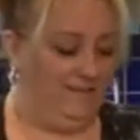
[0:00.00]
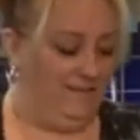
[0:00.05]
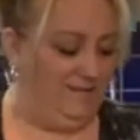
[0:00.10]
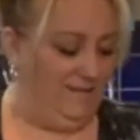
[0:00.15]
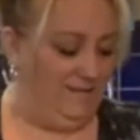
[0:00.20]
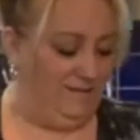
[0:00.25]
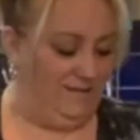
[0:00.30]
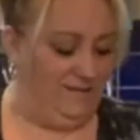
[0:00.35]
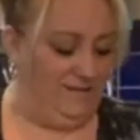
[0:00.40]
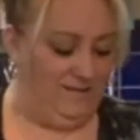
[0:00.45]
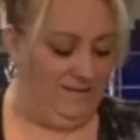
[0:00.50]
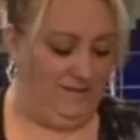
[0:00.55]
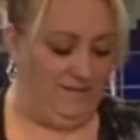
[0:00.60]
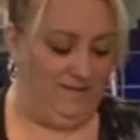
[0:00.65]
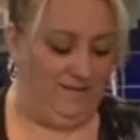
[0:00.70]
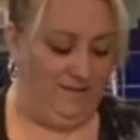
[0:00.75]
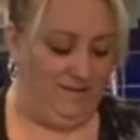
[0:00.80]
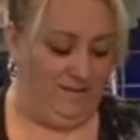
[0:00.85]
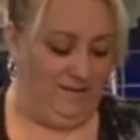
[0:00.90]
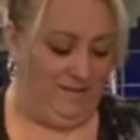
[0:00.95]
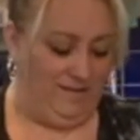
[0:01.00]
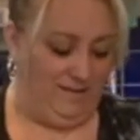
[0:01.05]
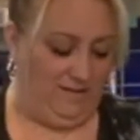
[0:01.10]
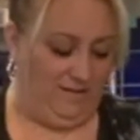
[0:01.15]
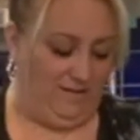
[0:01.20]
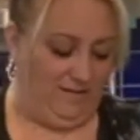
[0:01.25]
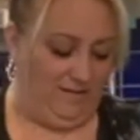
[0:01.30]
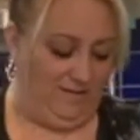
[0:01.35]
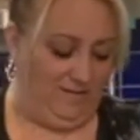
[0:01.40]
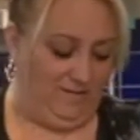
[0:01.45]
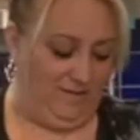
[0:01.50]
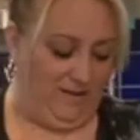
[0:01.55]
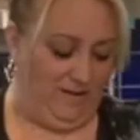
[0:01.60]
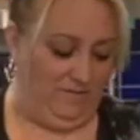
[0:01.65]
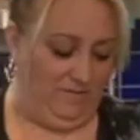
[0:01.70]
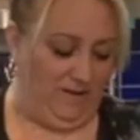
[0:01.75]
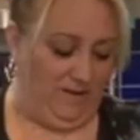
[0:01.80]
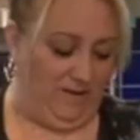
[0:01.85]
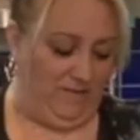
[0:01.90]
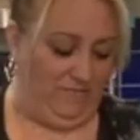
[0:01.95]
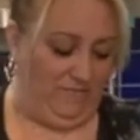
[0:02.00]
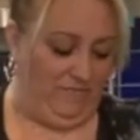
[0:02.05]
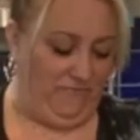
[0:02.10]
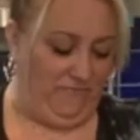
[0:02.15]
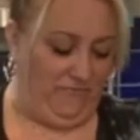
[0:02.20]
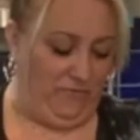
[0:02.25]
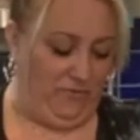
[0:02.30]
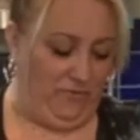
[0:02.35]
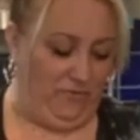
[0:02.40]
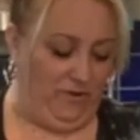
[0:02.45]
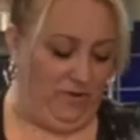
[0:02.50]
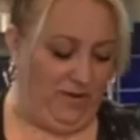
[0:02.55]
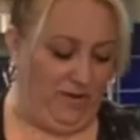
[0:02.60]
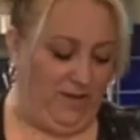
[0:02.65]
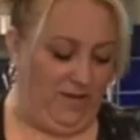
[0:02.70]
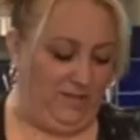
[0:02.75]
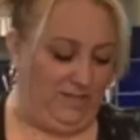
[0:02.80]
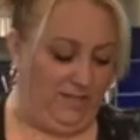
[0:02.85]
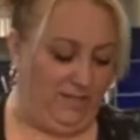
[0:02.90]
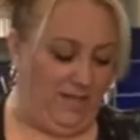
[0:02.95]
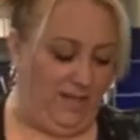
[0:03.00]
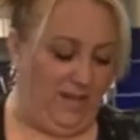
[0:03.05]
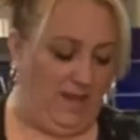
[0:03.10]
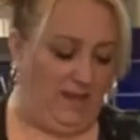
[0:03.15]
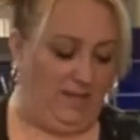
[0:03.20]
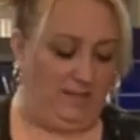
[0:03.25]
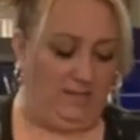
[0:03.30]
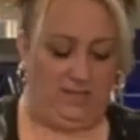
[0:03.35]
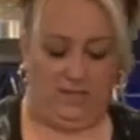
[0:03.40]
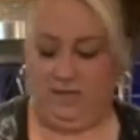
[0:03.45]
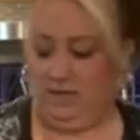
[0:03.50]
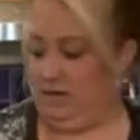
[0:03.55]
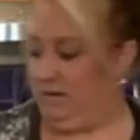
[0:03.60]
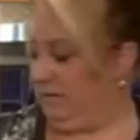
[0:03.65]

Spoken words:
All right, we got 4 nice eggs here.